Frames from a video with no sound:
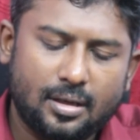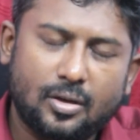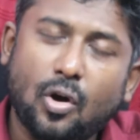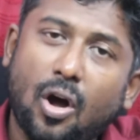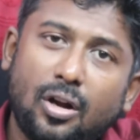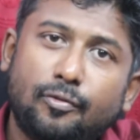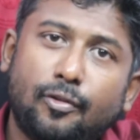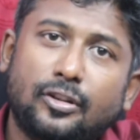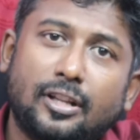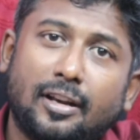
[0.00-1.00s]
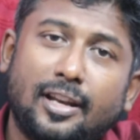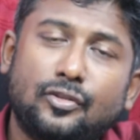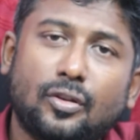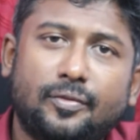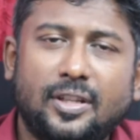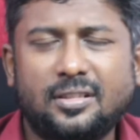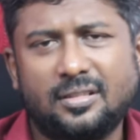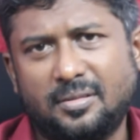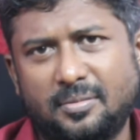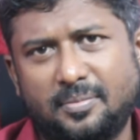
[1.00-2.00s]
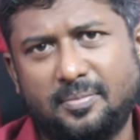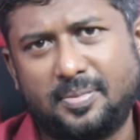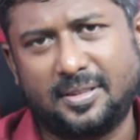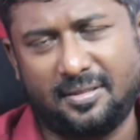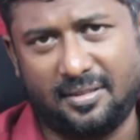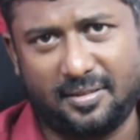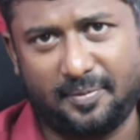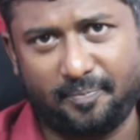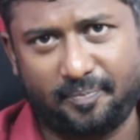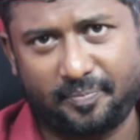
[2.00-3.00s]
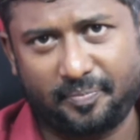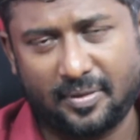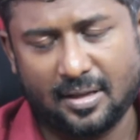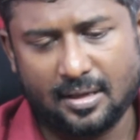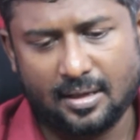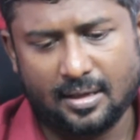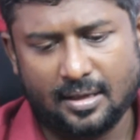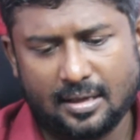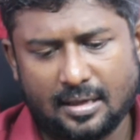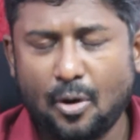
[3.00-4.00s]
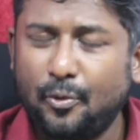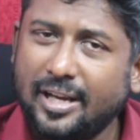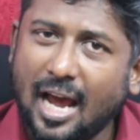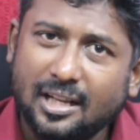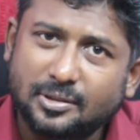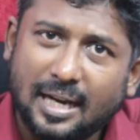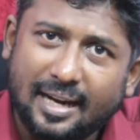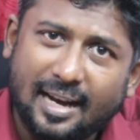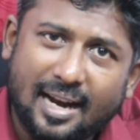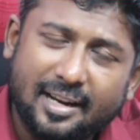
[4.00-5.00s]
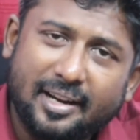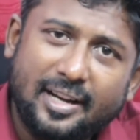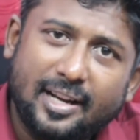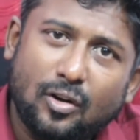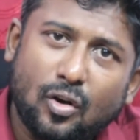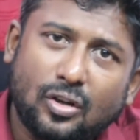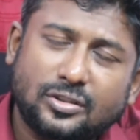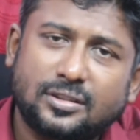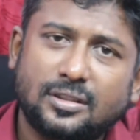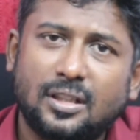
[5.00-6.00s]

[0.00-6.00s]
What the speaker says: called for the release of these prisoners. Now, under Indian laws,